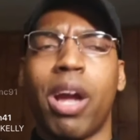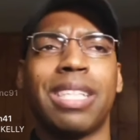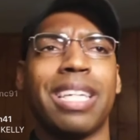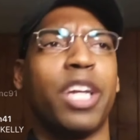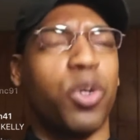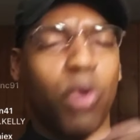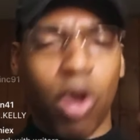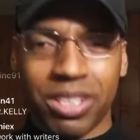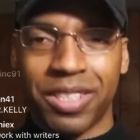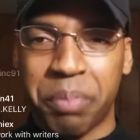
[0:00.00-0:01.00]
to get across
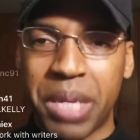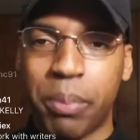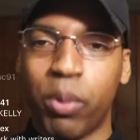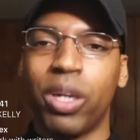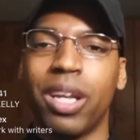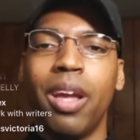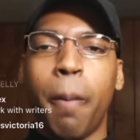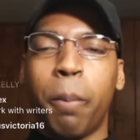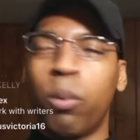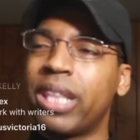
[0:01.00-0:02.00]
to the people and
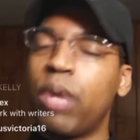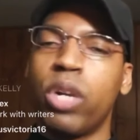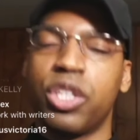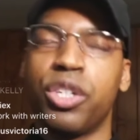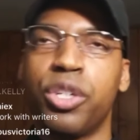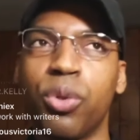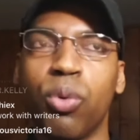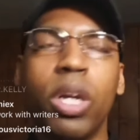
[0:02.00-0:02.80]
what they wanted to do.